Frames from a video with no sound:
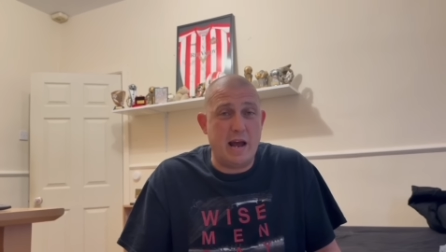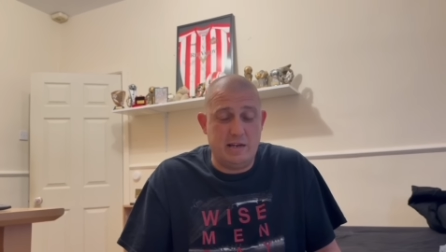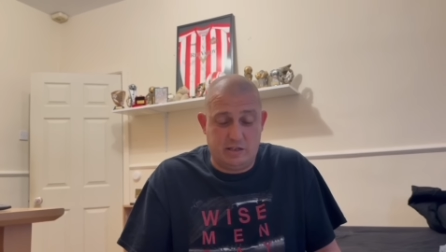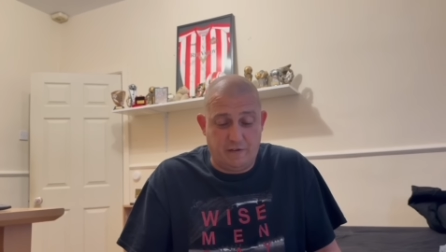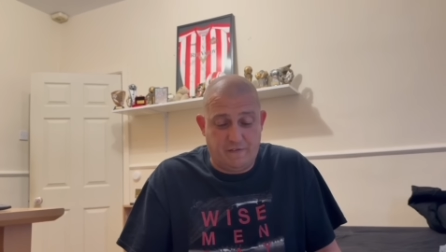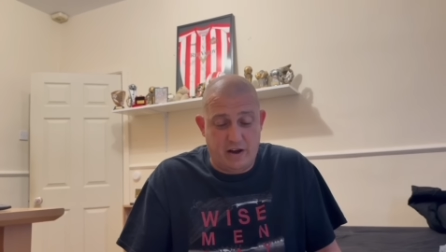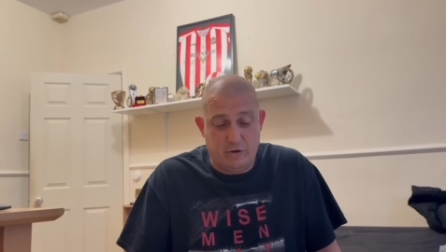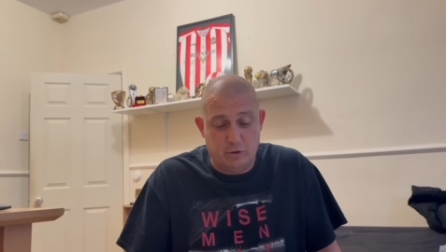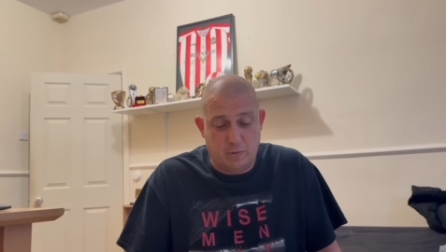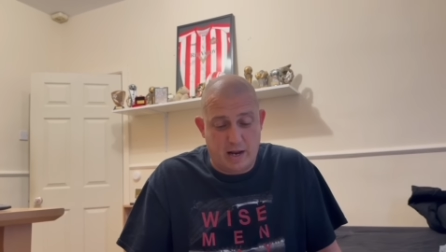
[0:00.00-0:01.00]
He's a
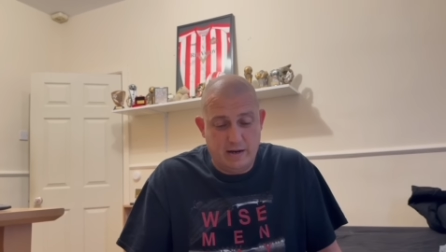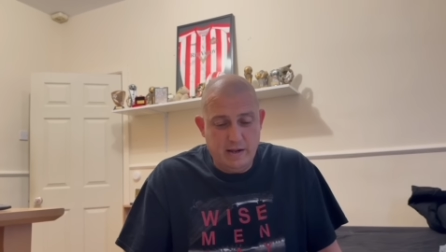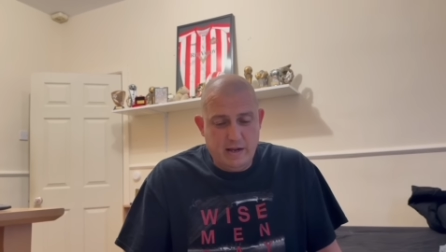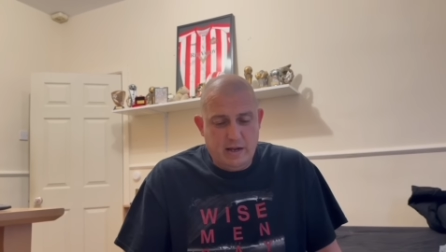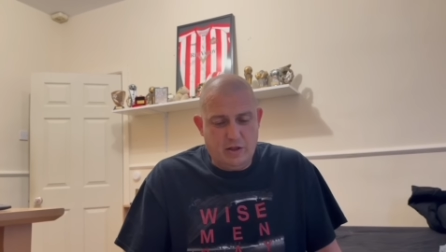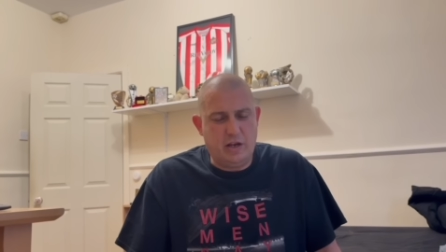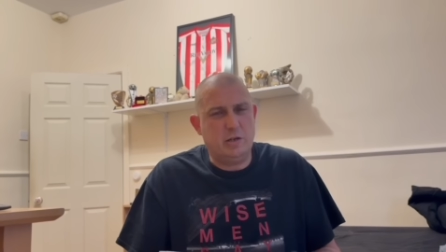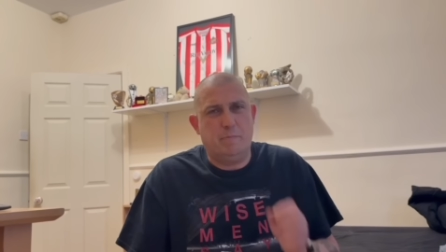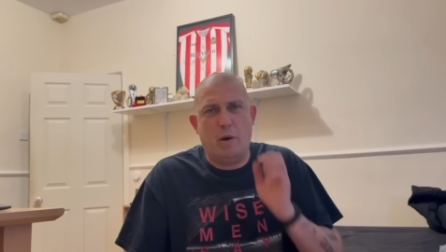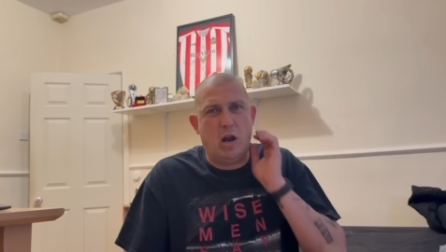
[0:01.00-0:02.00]
defender as well. I think
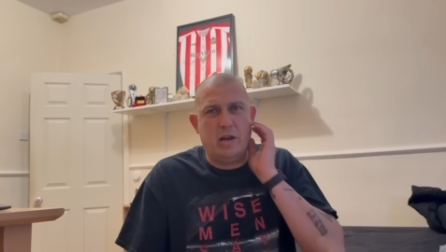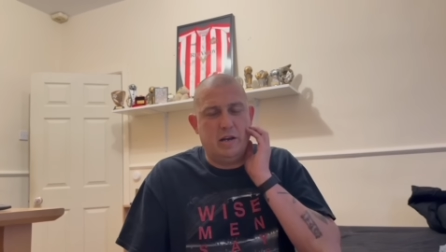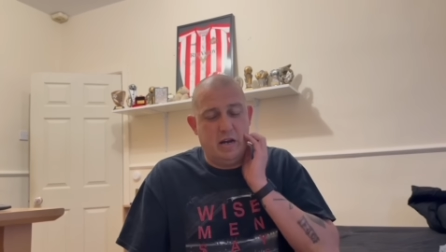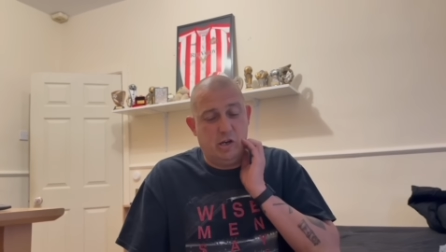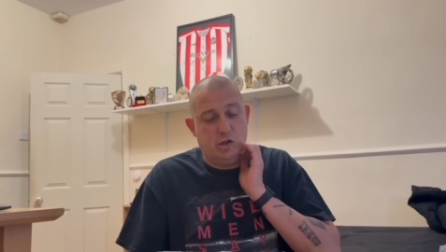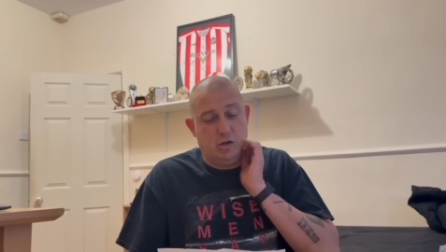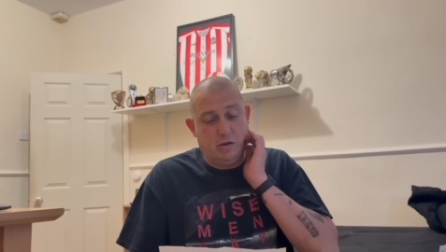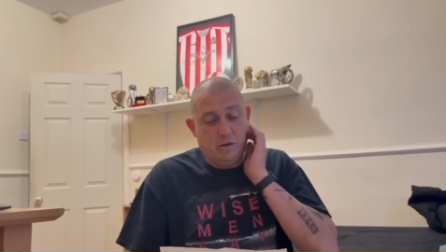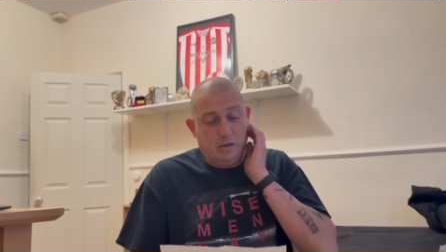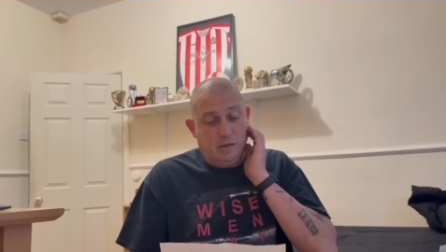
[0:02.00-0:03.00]
he's a Bali
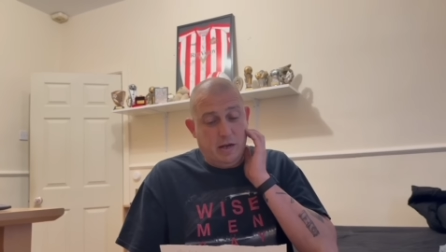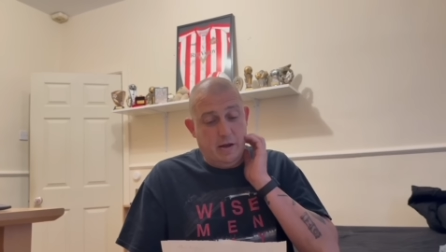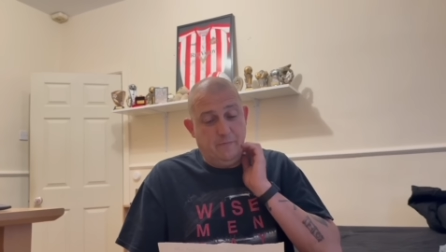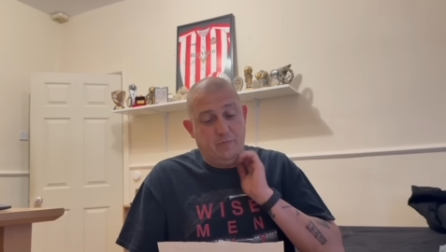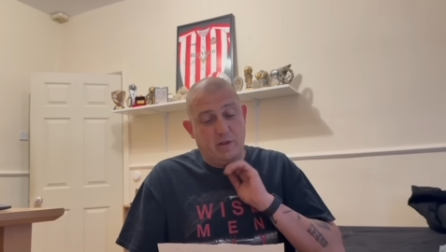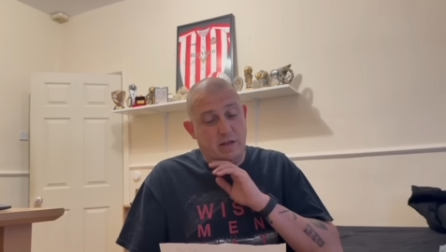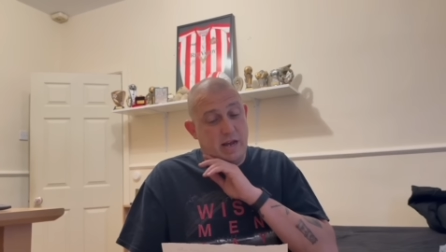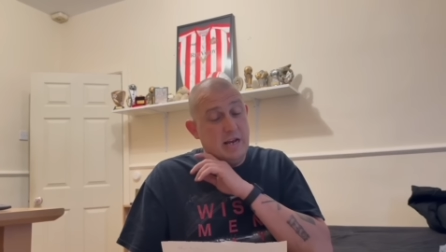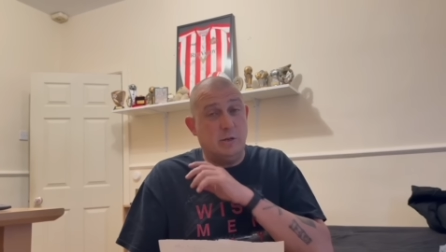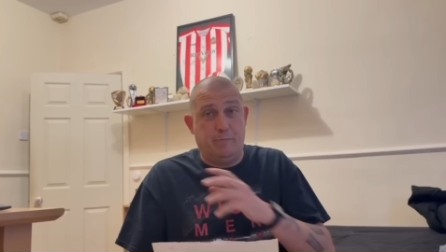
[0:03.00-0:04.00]
international.
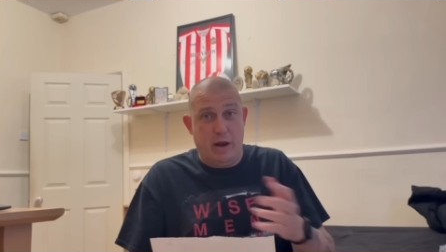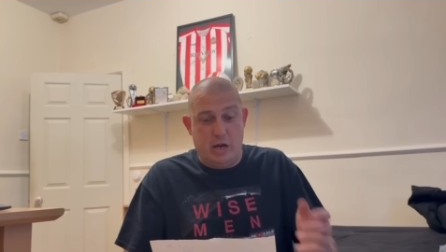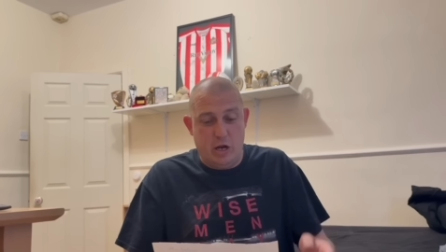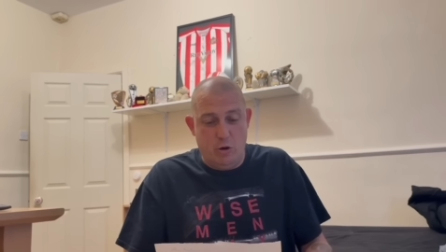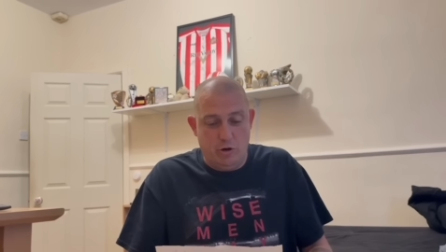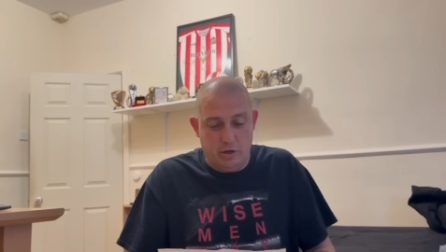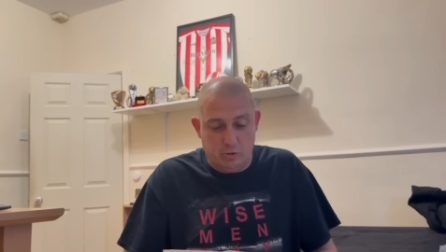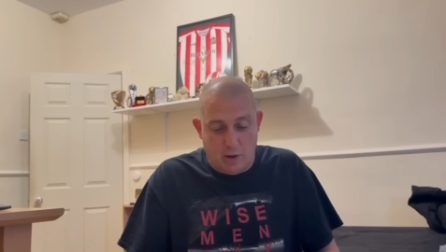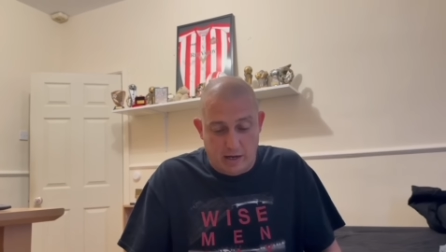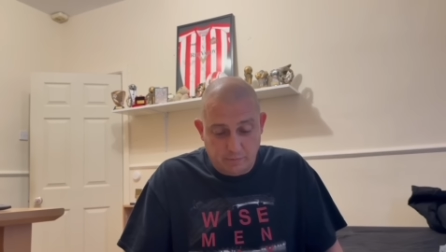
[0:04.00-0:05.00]
He's a big unit as
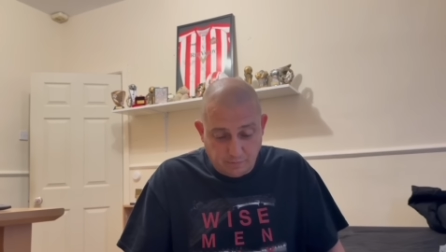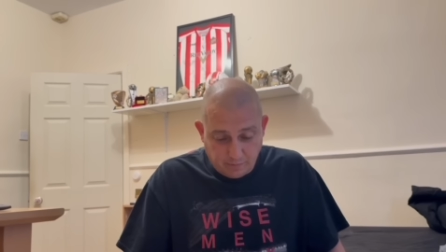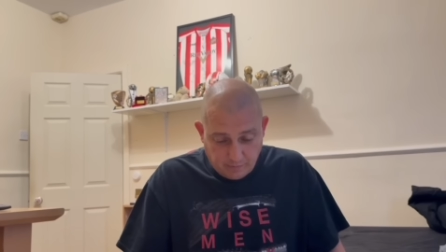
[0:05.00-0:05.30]
well.